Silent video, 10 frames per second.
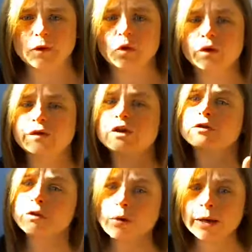Or if you're
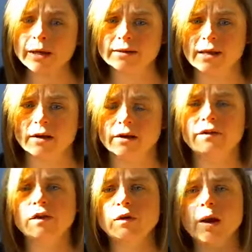growing there,
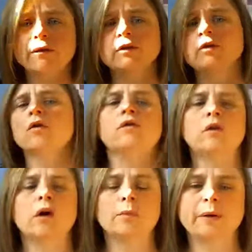if you have an
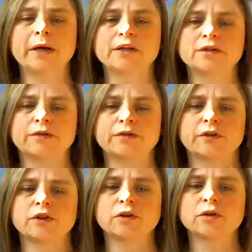overall picture for
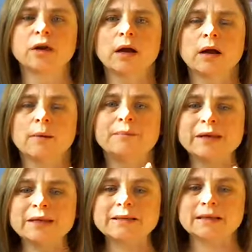your
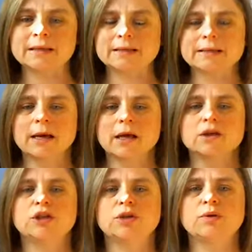business
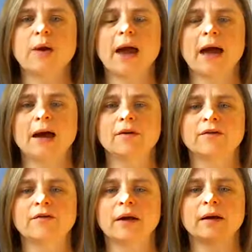to
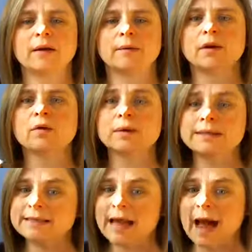have a
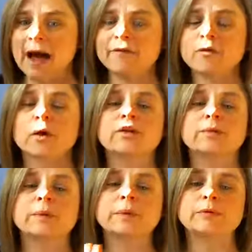staff or other
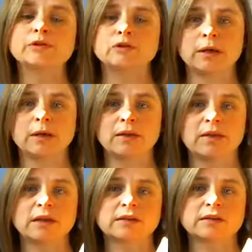people doing
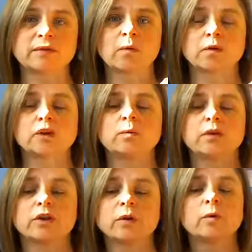things for you
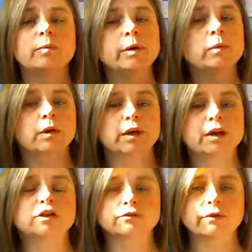where they will be
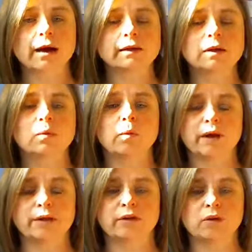working directly
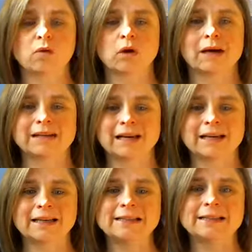with your
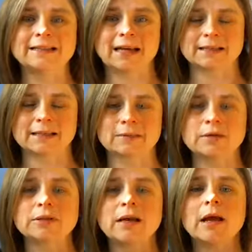clients and
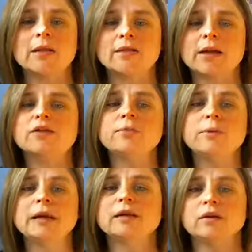customers, then
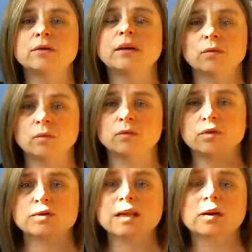you can
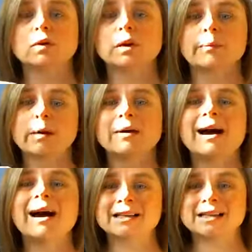use that whole About
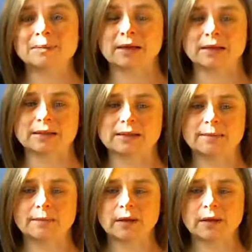Us piece.